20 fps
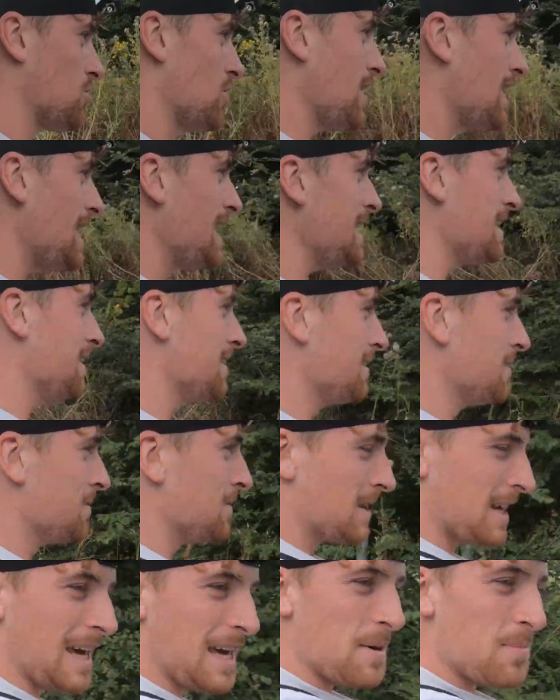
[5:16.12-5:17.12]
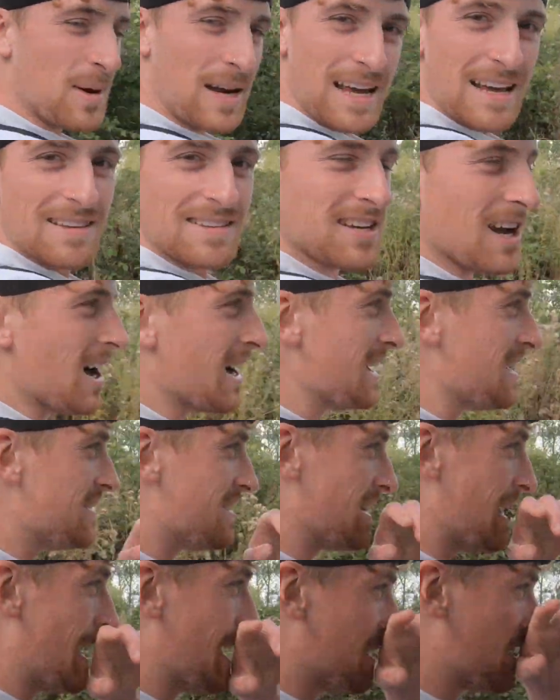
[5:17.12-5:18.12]
Green, keeping it tight
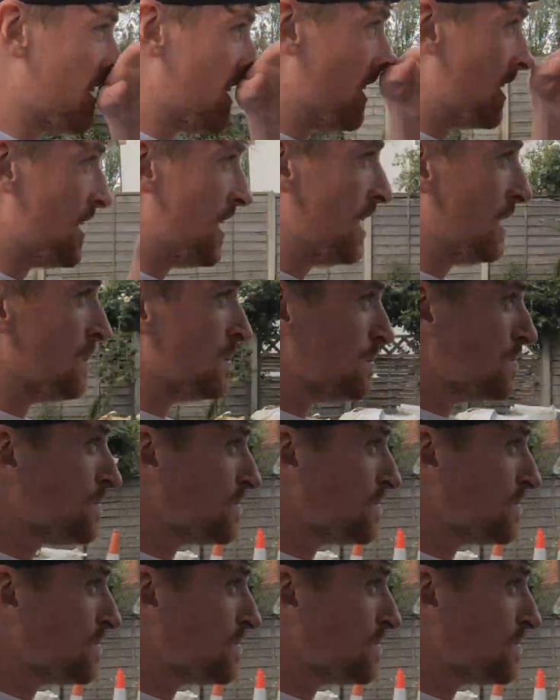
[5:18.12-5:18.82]
to that corner.